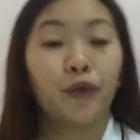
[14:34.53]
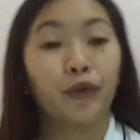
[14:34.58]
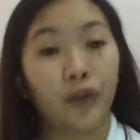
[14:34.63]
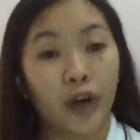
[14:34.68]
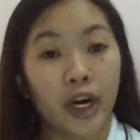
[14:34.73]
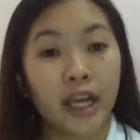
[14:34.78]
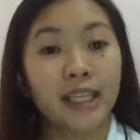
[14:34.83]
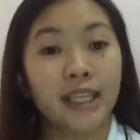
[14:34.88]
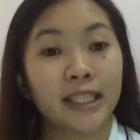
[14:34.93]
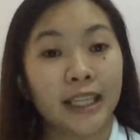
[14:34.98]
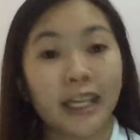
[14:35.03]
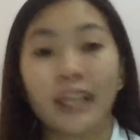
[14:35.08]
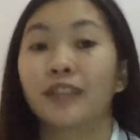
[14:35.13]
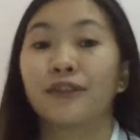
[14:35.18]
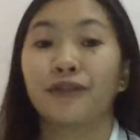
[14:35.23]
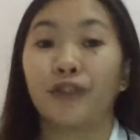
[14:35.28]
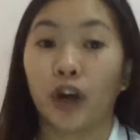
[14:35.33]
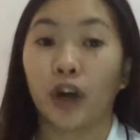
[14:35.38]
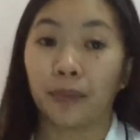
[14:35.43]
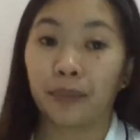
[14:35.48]
First
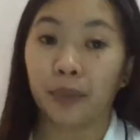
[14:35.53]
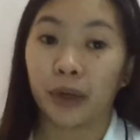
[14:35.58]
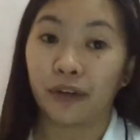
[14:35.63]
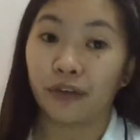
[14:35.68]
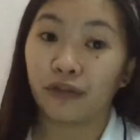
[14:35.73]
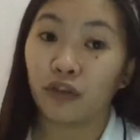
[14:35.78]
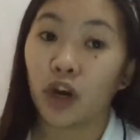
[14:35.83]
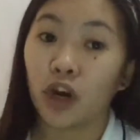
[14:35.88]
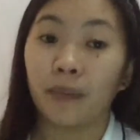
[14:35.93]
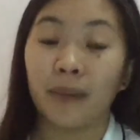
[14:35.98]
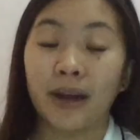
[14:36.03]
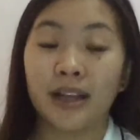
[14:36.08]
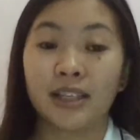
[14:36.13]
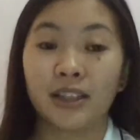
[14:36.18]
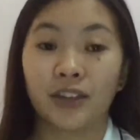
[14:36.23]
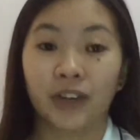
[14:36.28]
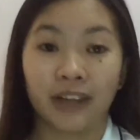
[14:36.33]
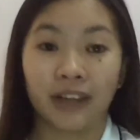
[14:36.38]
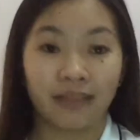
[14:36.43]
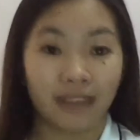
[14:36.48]
is for
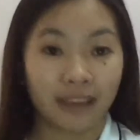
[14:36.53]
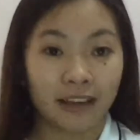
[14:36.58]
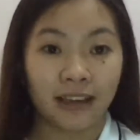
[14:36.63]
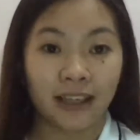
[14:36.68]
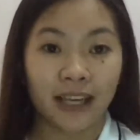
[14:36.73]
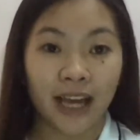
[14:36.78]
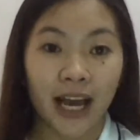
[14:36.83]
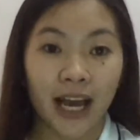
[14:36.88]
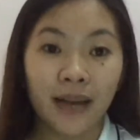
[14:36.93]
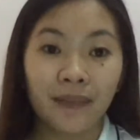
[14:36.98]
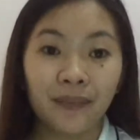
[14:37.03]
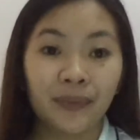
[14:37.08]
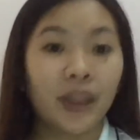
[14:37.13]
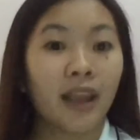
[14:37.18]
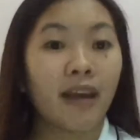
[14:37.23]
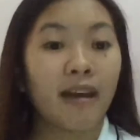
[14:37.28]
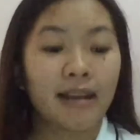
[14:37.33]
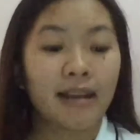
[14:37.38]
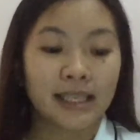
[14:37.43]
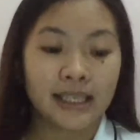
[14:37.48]
performance criteria,
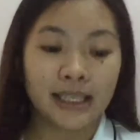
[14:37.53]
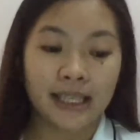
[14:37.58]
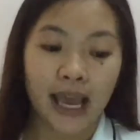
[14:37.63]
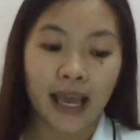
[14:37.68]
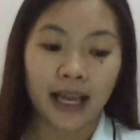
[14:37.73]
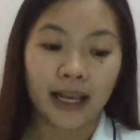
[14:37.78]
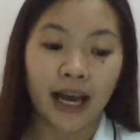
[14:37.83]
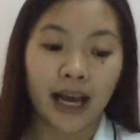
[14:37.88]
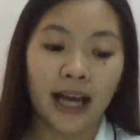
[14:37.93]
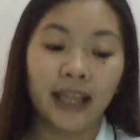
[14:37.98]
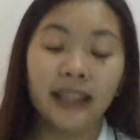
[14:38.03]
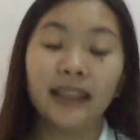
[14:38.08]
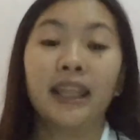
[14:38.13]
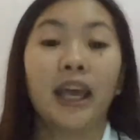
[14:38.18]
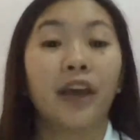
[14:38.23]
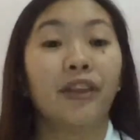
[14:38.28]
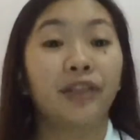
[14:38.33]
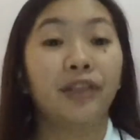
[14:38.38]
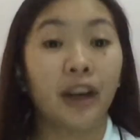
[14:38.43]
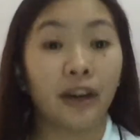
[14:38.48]
second,
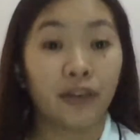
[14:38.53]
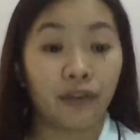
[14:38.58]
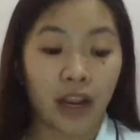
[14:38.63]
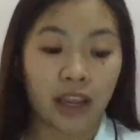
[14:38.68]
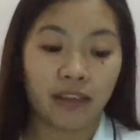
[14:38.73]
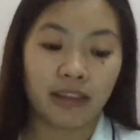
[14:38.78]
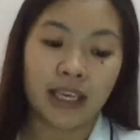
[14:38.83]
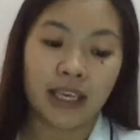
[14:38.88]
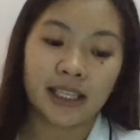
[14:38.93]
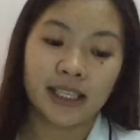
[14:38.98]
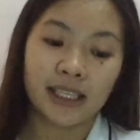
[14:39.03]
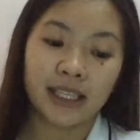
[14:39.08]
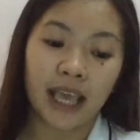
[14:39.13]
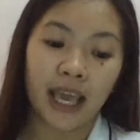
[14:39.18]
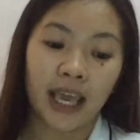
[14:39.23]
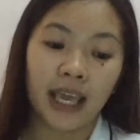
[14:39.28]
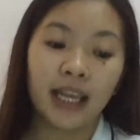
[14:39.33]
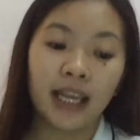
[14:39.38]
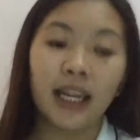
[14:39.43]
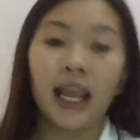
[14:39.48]
the rating
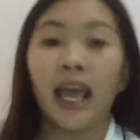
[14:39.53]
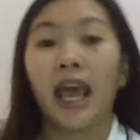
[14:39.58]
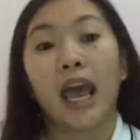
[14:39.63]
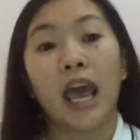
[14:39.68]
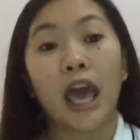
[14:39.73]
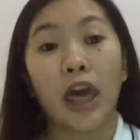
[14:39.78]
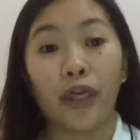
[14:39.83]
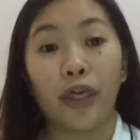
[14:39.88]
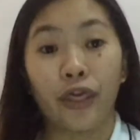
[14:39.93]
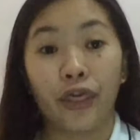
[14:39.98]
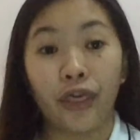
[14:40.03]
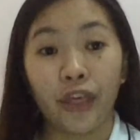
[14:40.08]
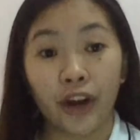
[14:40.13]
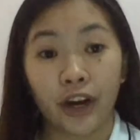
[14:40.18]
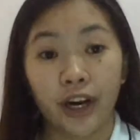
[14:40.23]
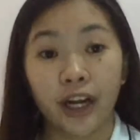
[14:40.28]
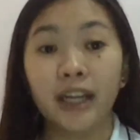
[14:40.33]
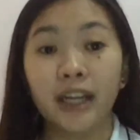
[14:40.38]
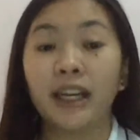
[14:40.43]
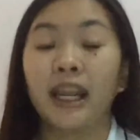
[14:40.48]
scale, and
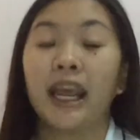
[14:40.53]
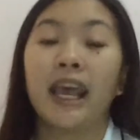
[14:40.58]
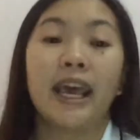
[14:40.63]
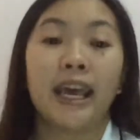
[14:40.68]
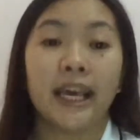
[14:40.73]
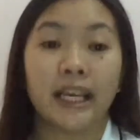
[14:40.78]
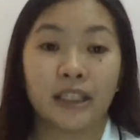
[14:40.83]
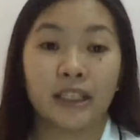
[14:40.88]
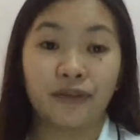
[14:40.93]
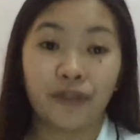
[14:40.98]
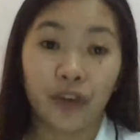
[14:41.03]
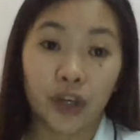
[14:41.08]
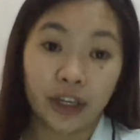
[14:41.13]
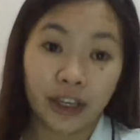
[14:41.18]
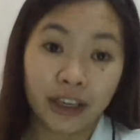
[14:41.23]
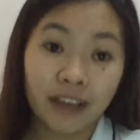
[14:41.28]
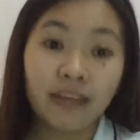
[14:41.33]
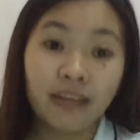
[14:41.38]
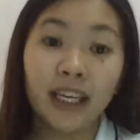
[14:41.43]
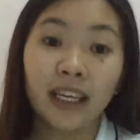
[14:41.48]
third is for
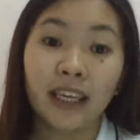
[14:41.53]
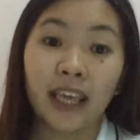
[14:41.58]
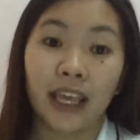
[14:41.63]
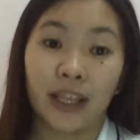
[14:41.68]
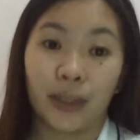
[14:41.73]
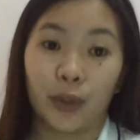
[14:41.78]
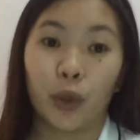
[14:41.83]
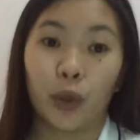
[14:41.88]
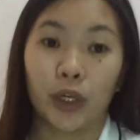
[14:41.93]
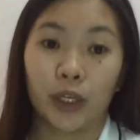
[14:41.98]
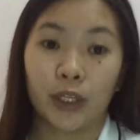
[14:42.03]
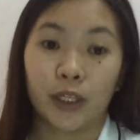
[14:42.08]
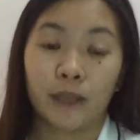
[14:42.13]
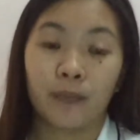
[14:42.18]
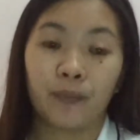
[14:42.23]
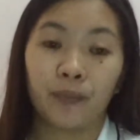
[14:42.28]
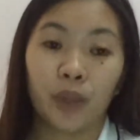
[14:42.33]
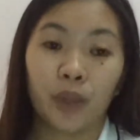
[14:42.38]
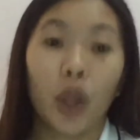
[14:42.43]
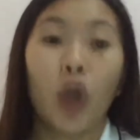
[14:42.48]
indicators.
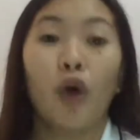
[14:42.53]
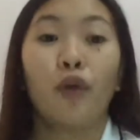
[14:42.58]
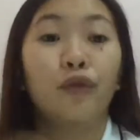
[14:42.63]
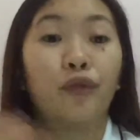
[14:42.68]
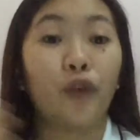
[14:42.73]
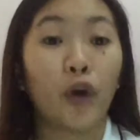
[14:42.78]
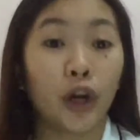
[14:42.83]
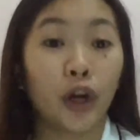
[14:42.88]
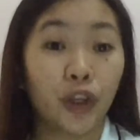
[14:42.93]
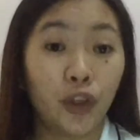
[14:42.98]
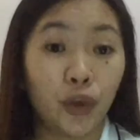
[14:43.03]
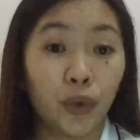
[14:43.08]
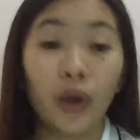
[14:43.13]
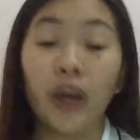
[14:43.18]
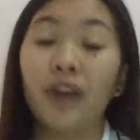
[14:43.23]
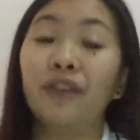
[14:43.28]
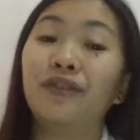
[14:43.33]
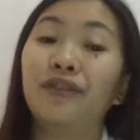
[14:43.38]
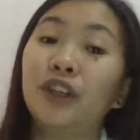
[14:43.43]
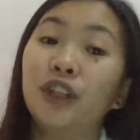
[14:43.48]
For you
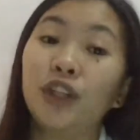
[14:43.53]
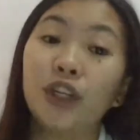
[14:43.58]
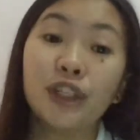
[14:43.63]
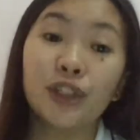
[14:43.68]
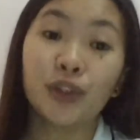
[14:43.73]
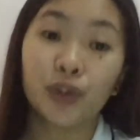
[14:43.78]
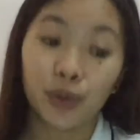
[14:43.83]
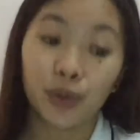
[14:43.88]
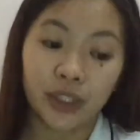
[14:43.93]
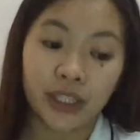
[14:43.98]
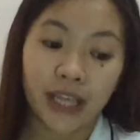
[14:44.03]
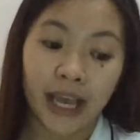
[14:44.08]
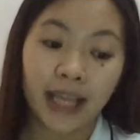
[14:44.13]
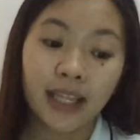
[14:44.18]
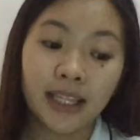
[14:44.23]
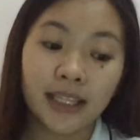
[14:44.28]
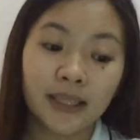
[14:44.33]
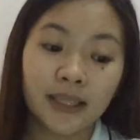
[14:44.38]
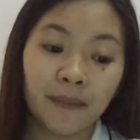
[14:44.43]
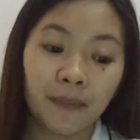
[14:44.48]
and for your
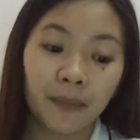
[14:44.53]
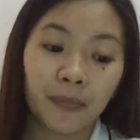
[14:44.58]
students,